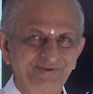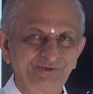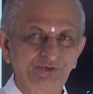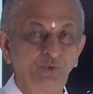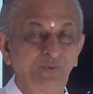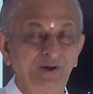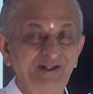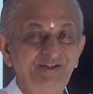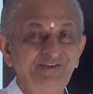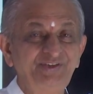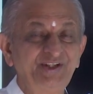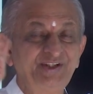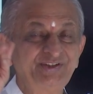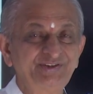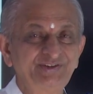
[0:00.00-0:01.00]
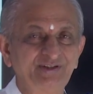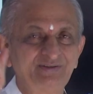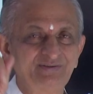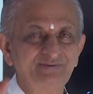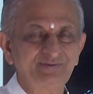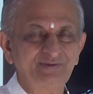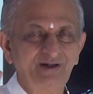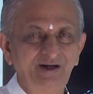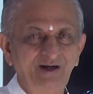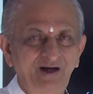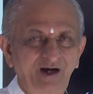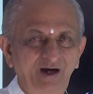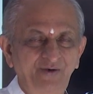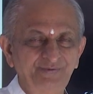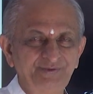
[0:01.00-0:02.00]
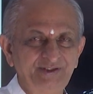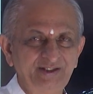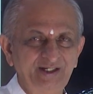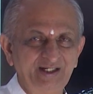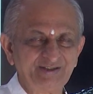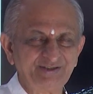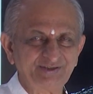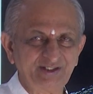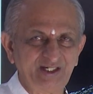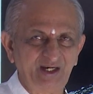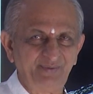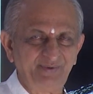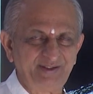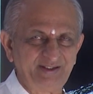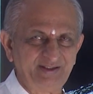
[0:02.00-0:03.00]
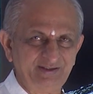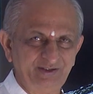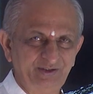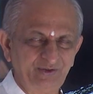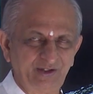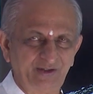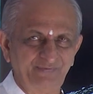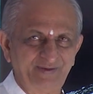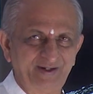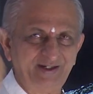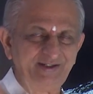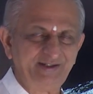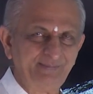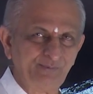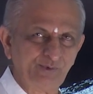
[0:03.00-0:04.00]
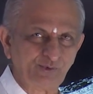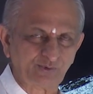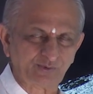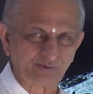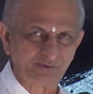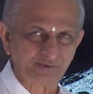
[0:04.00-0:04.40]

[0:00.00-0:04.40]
So, one sixth of the Earth's gravity you can find in moon.